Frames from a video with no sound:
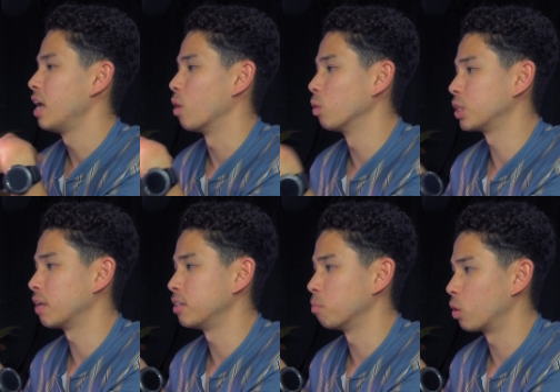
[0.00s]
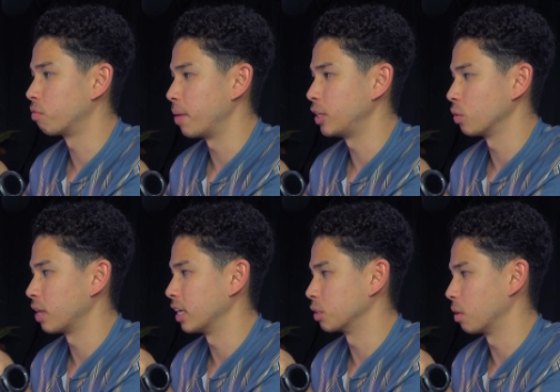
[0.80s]
It also gives you more information on
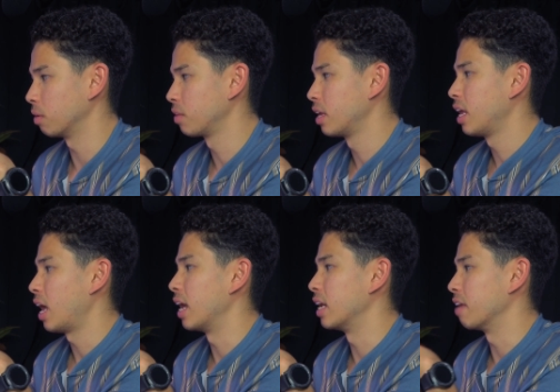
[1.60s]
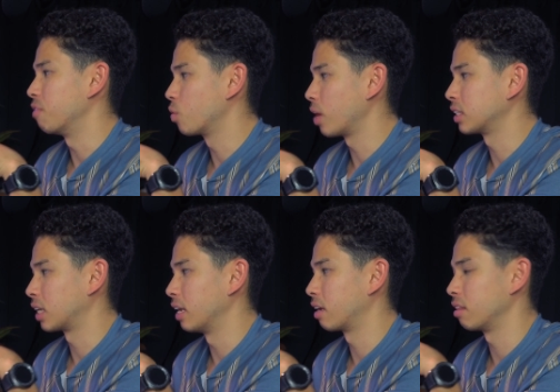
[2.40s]
that as well. And if you guys
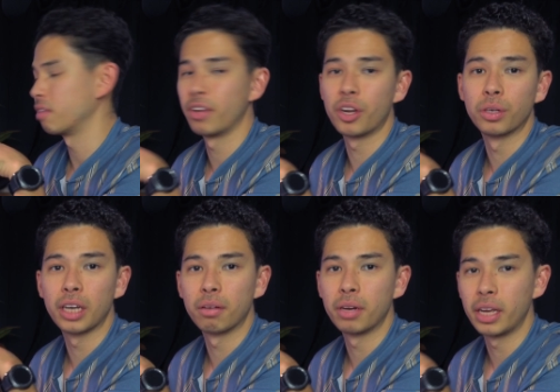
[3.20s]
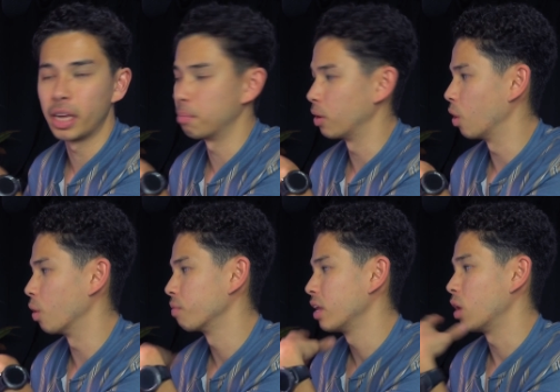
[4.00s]
click the video down here
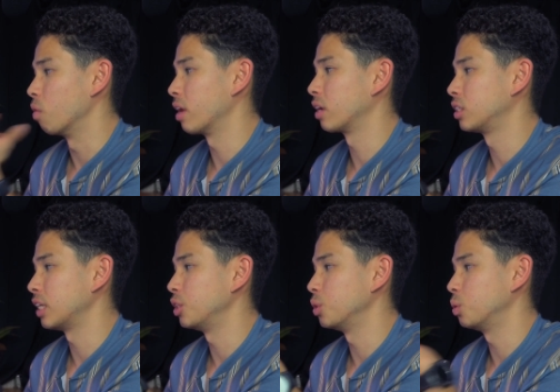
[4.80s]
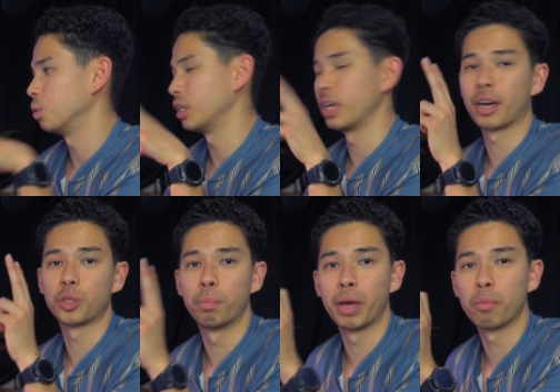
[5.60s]
below, it'll then send you to the
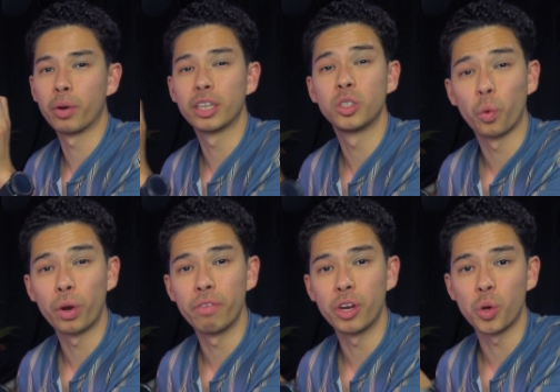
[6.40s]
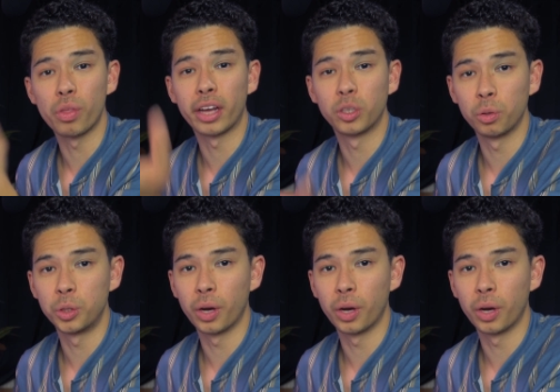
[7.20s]
actual Picmonic story video that I told you